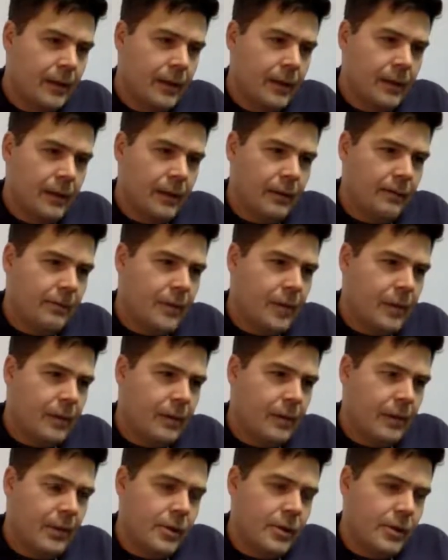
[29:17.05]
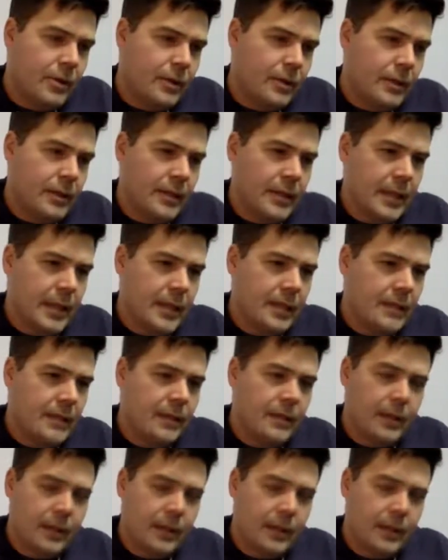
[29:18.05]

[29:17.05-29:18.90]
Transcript: veneration of the saints.